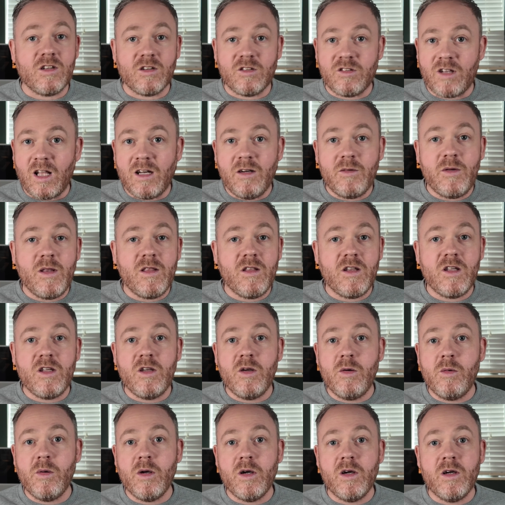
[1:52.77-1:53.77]
the salary that
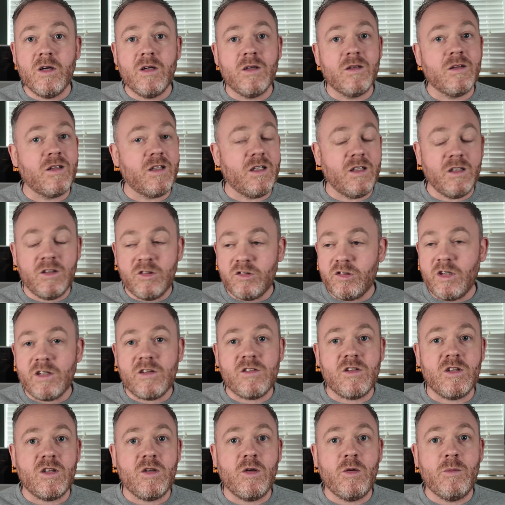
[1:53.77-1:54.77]
you earn, the
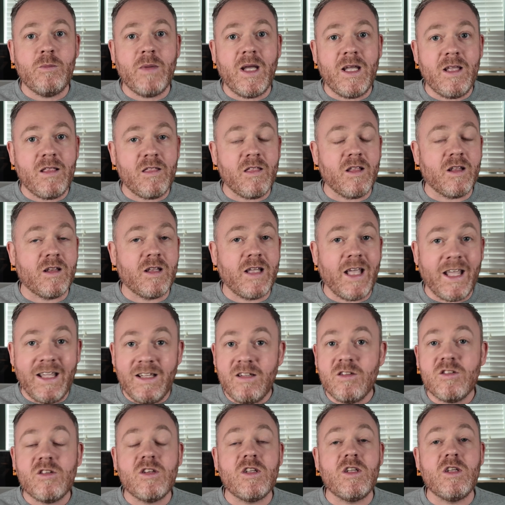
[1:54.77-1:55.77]
interest that you make, the
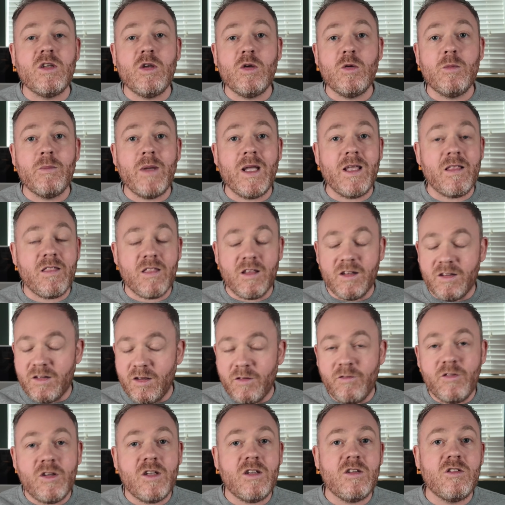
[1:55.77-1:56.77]
gains that you make, the
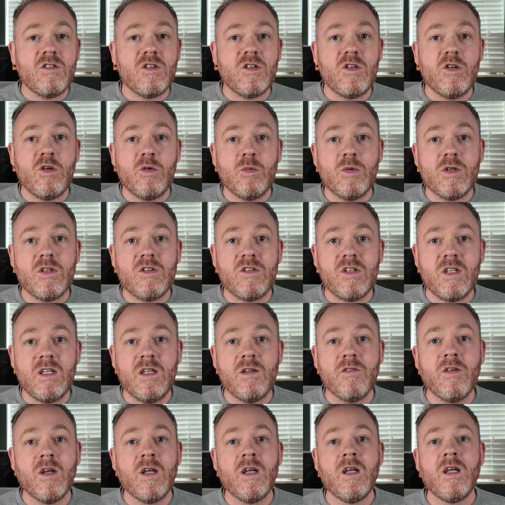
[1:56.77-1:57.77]
dividends that you
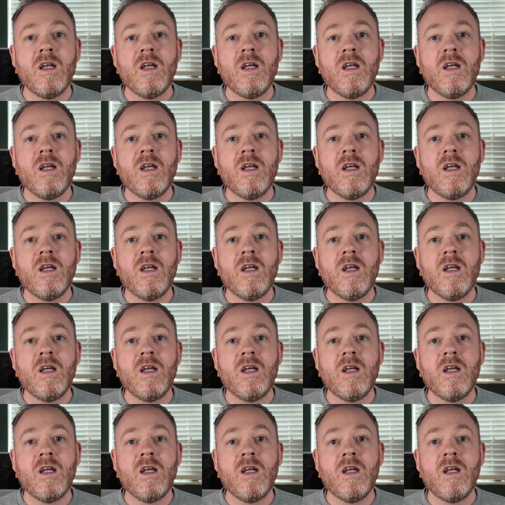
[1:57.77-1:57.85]
receive.